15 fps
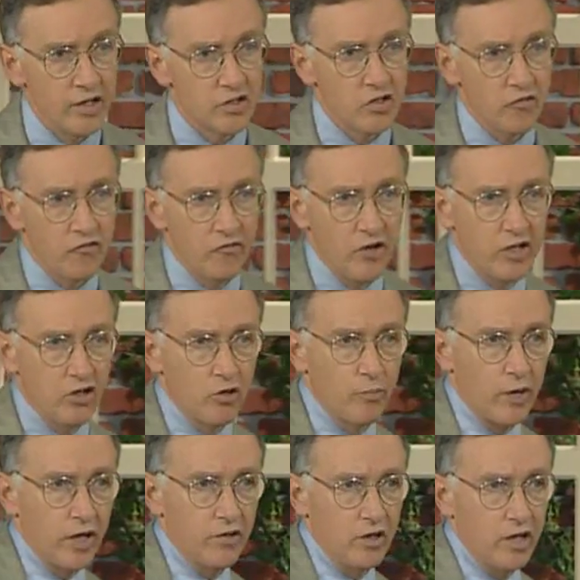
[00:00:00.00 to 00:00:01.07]
is a figure
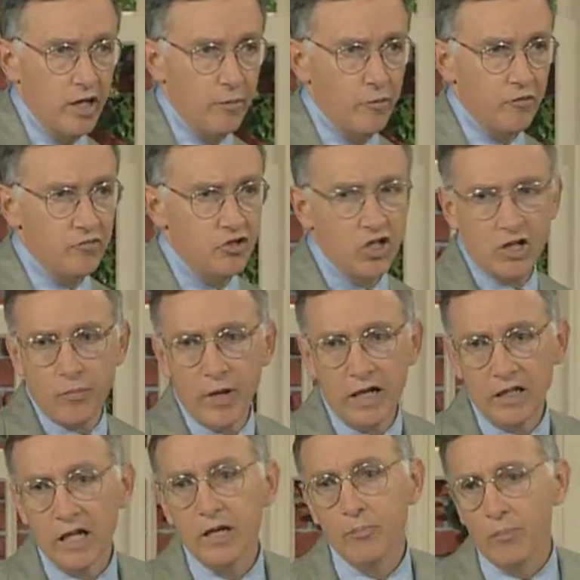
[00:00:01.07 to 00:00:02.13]
by the name of
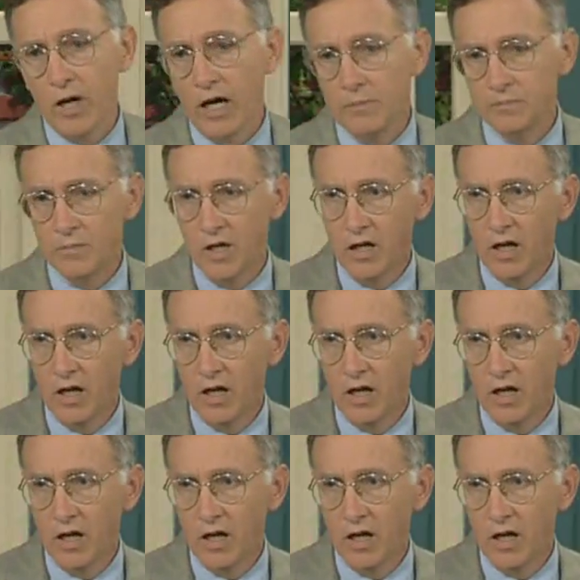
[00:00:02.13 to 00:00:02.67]
Jigme Lingpa,